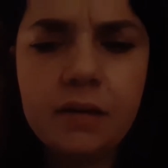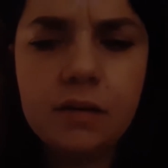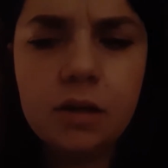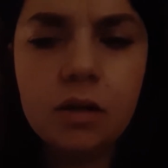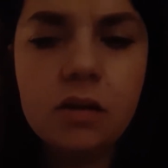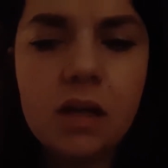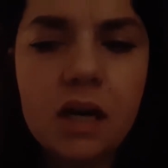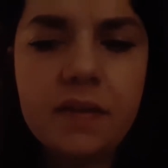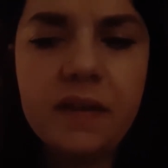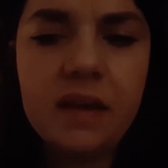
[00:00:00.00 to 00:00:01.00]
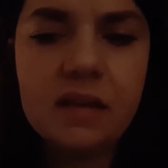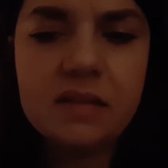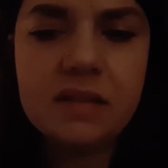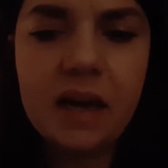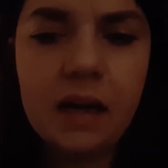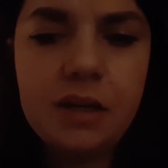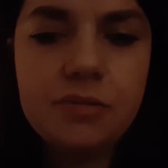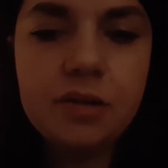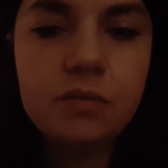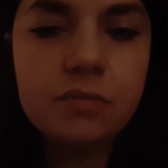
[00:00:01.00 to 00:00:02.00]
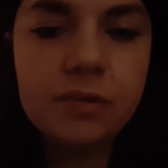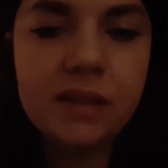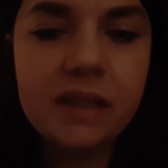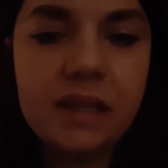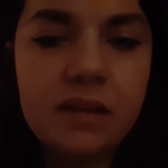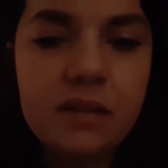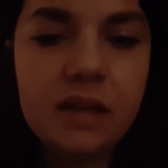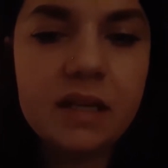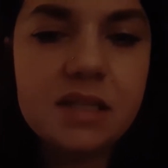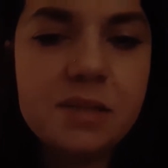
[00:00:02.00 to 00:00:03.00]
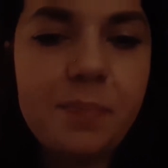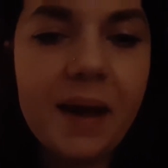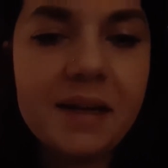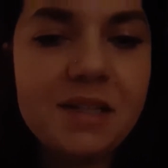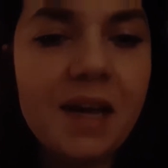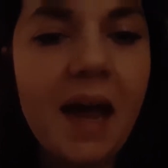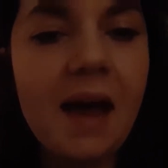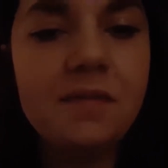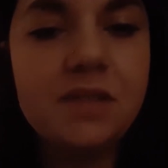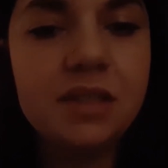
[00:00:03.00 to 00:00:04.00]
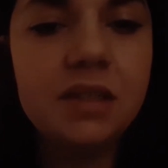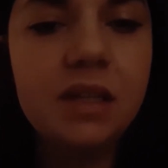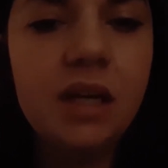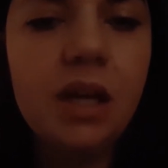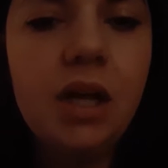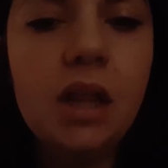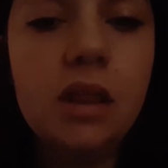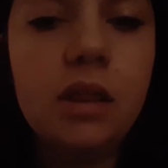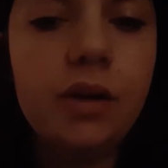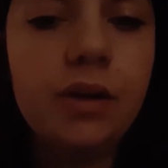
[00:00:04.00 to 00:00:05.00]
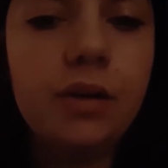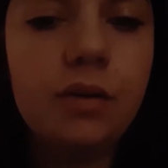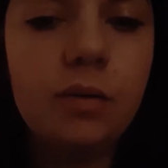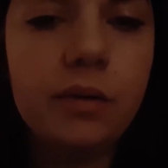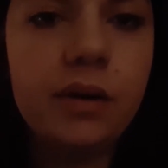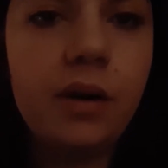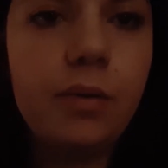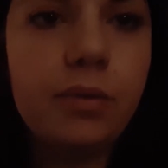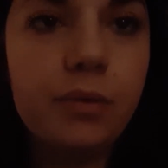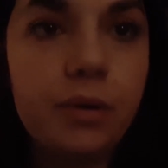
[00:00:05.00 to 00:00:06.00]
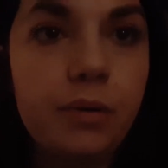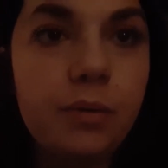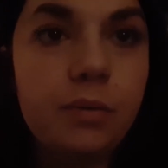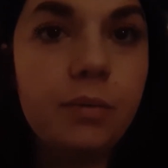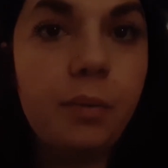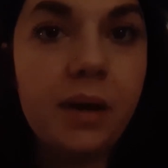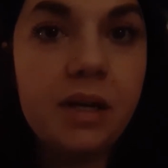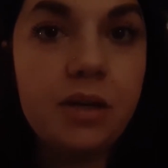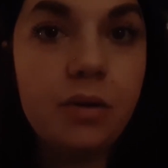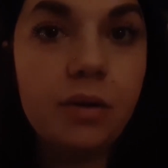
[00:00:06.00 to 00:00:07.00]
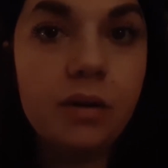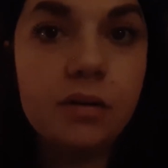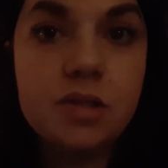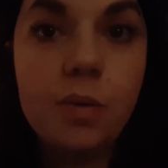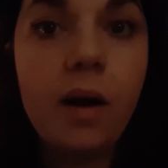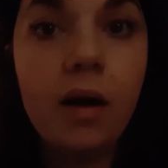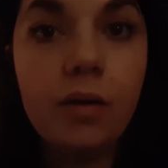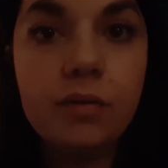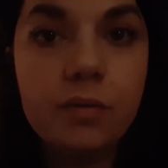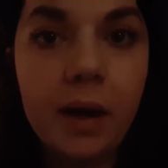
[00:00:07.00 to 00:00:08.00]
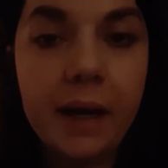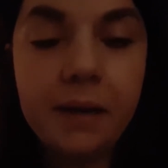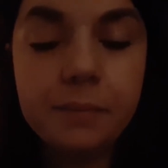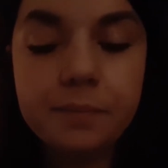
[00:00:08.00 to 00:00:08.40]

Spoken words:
learn a lot of things that you don't really expect to have to learn or go through when you're 12, right?